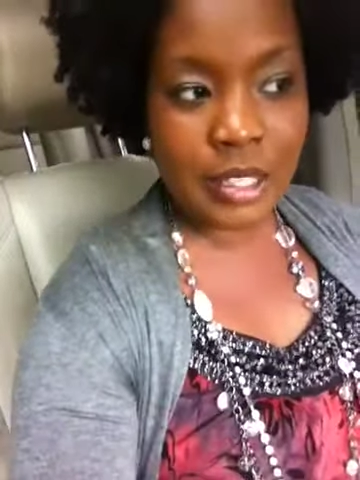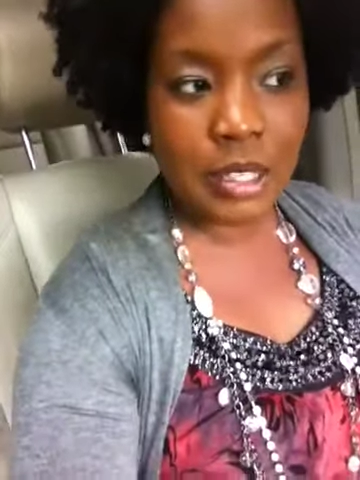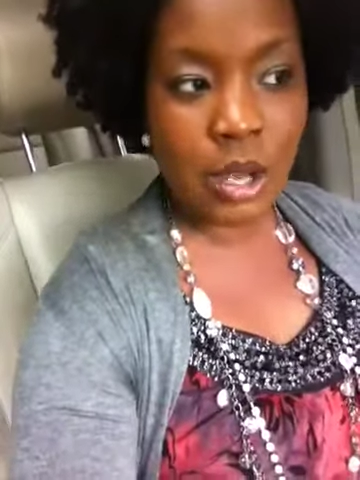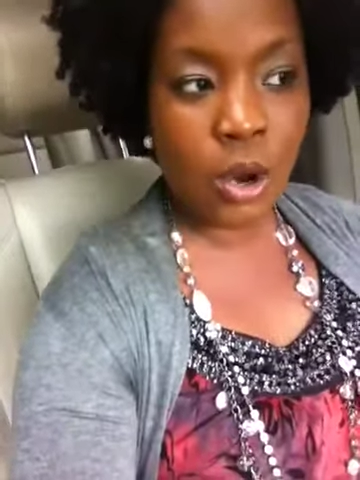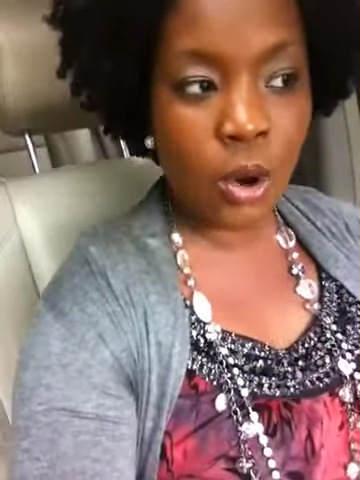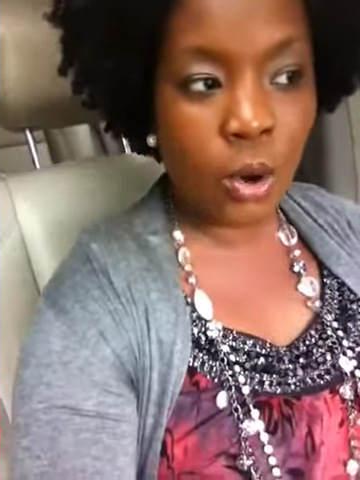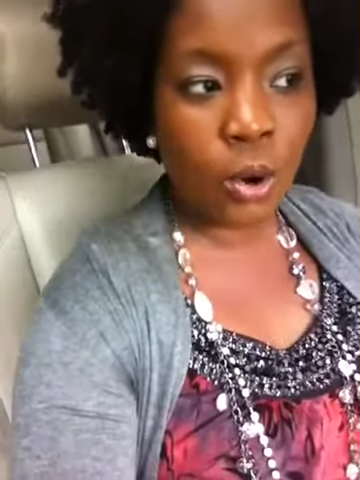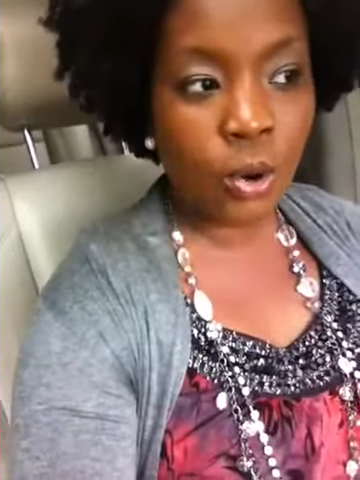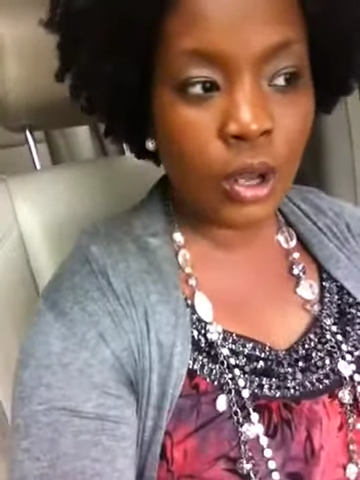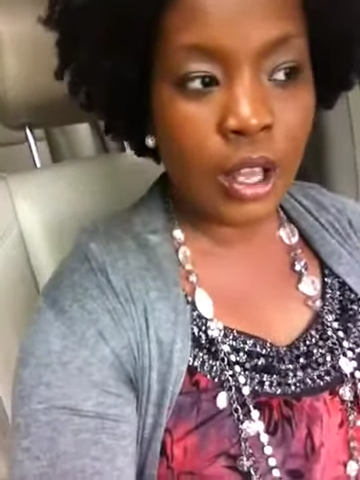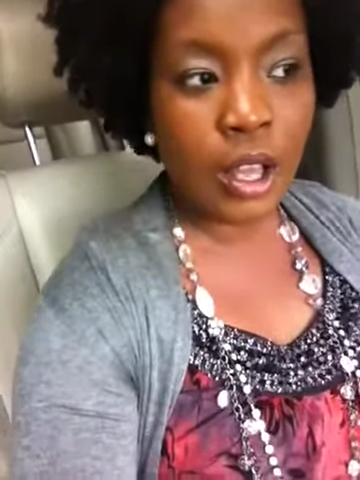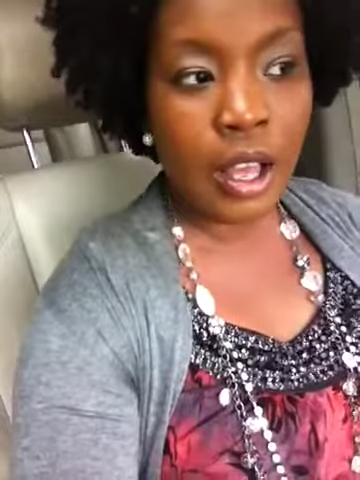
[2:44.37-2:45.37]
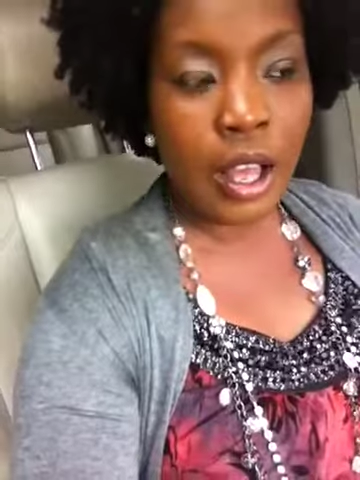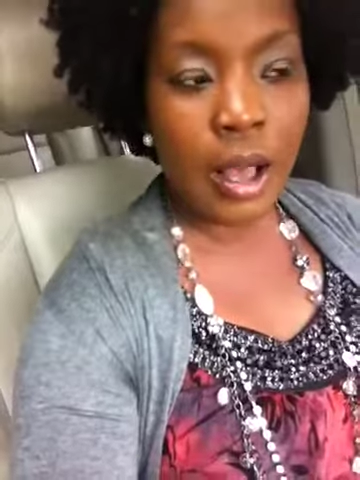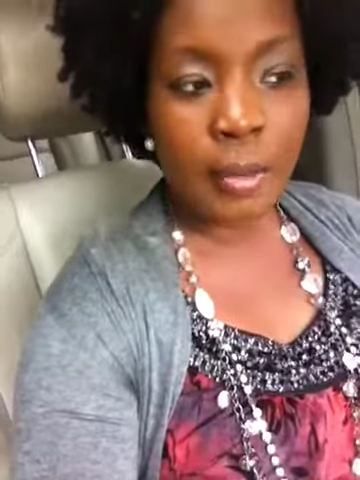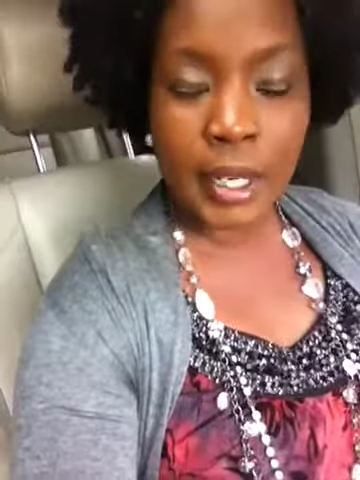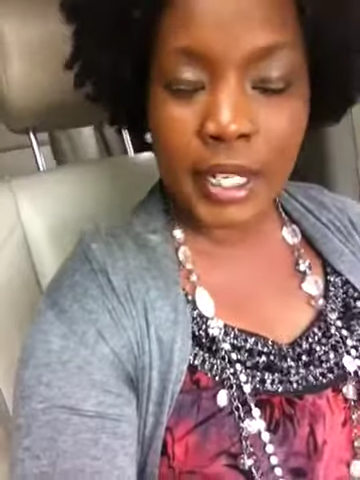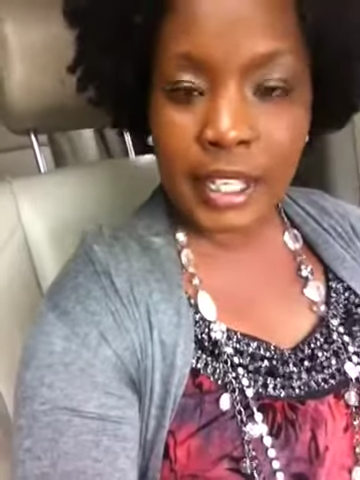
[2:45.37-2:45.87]
So
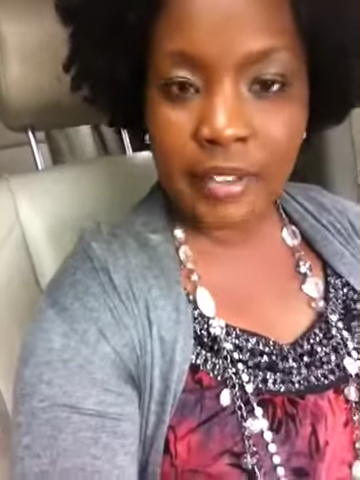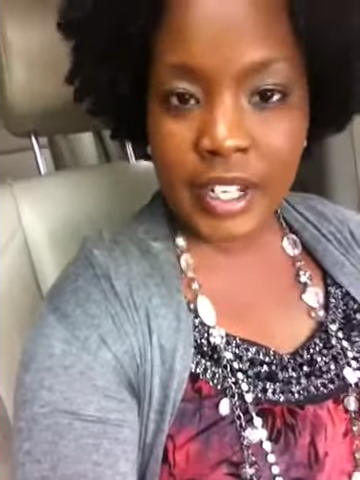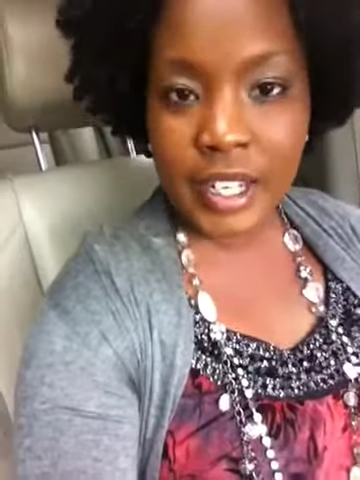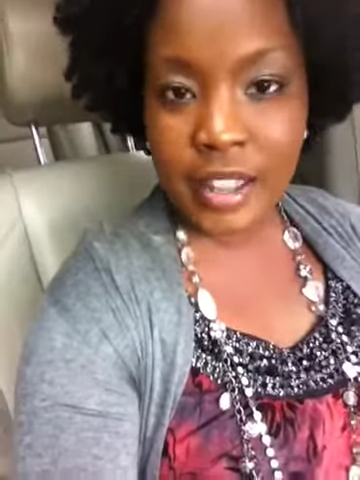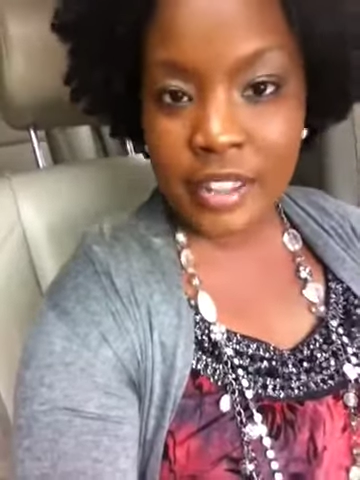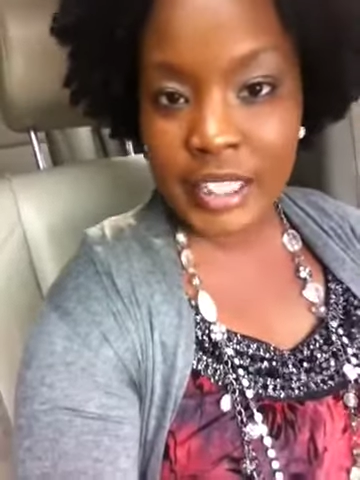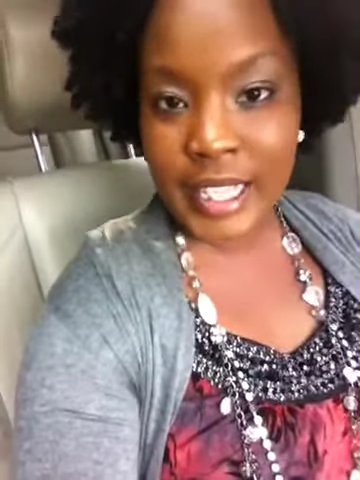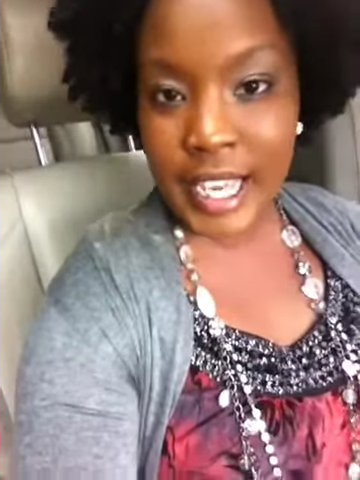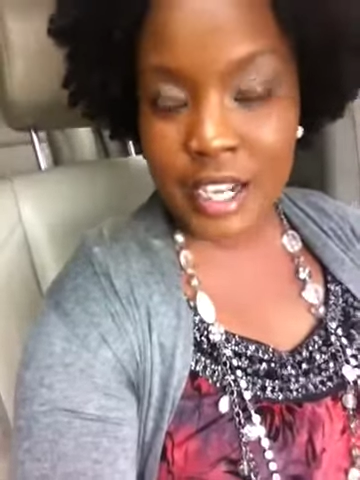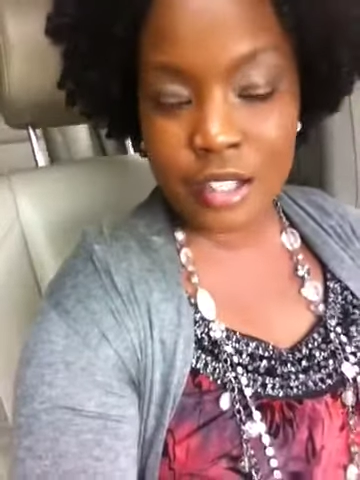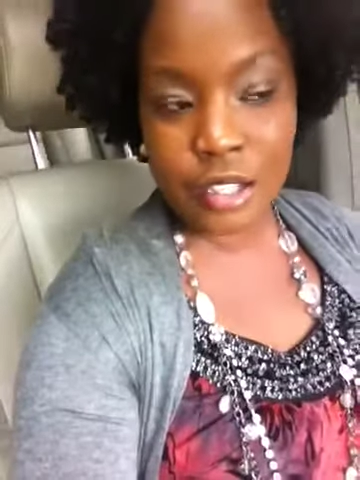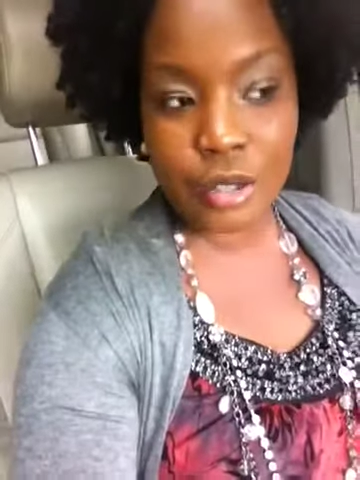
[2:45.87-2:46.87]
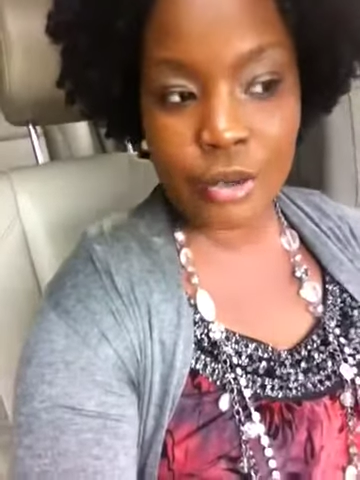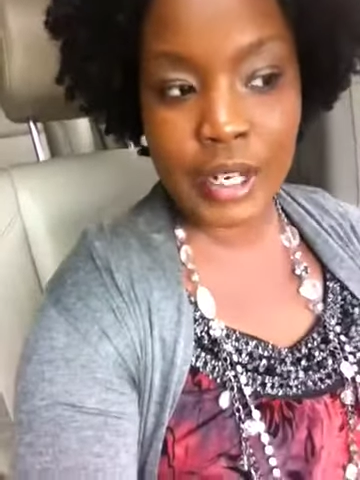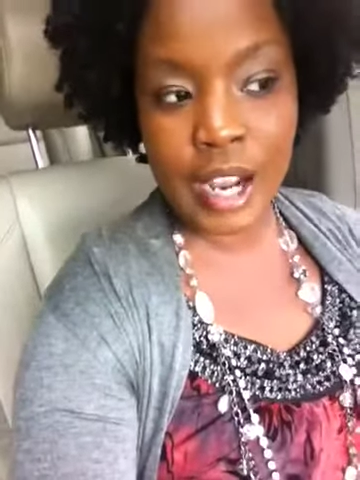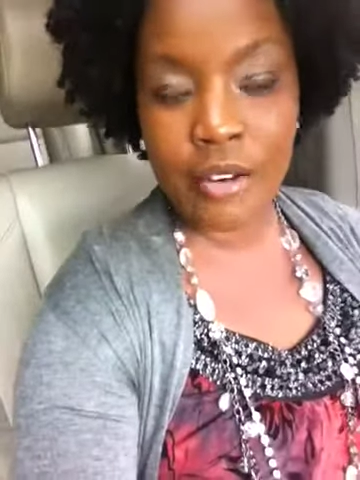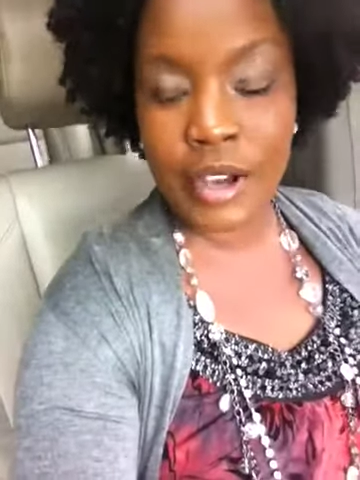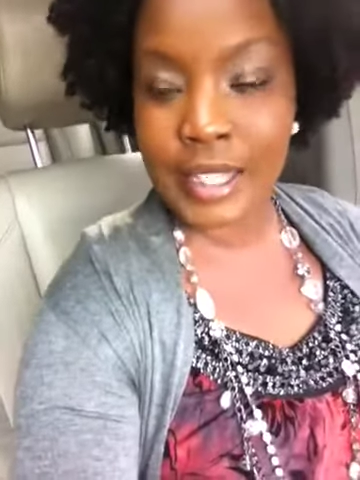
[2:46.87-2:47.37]
let it give it another day or two and
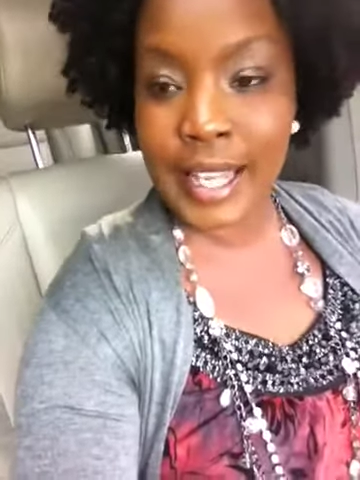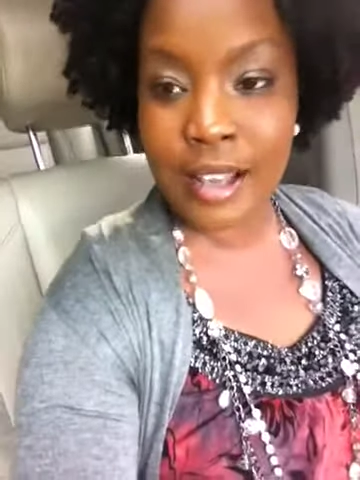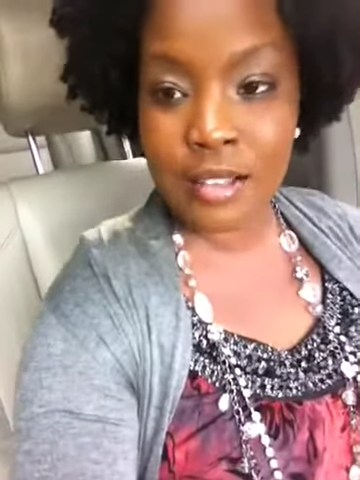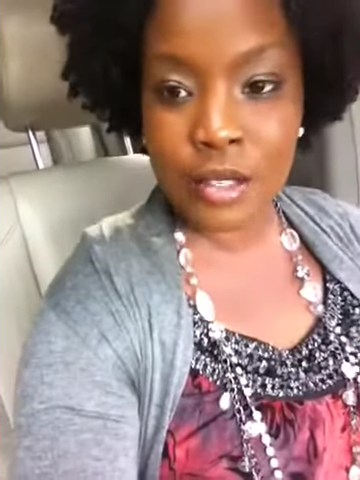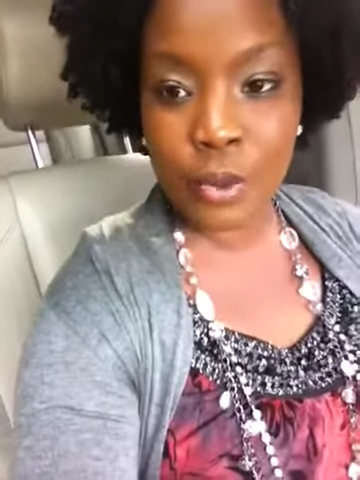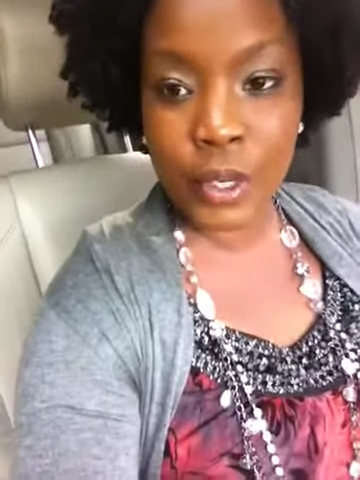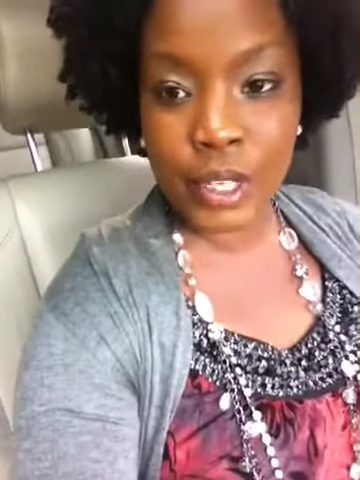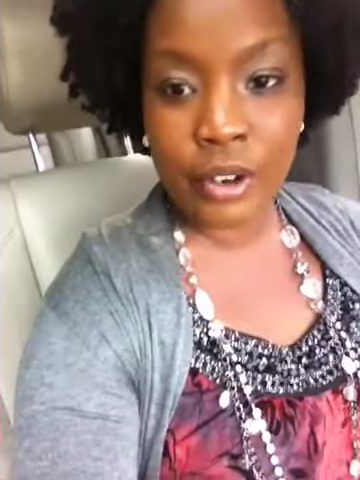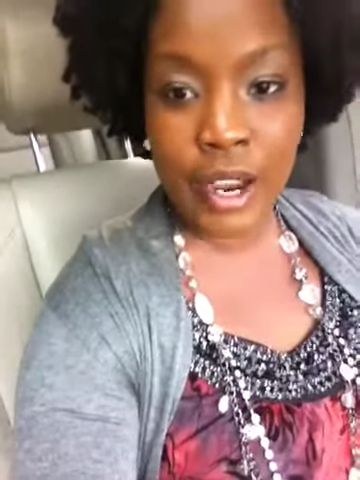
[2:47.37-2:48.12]
I announced the winner.